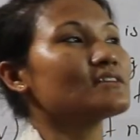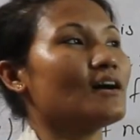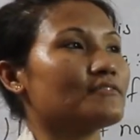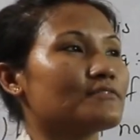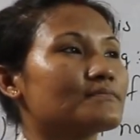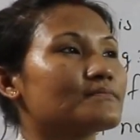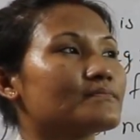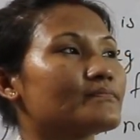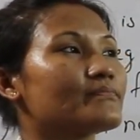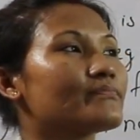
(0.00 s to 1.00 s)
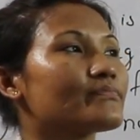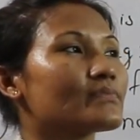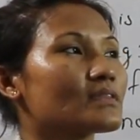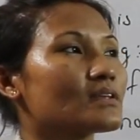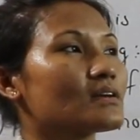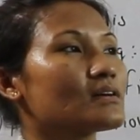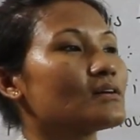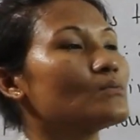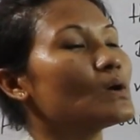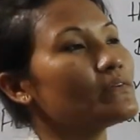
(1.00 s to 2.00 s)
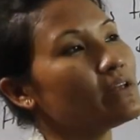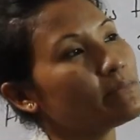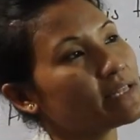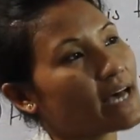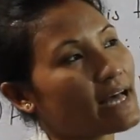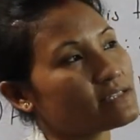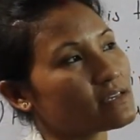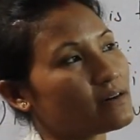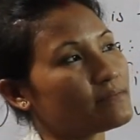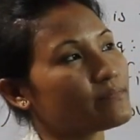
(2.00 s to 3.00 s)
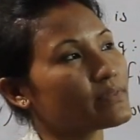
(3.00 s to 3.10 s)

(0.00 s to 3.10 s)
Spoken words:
of. What will be the answer?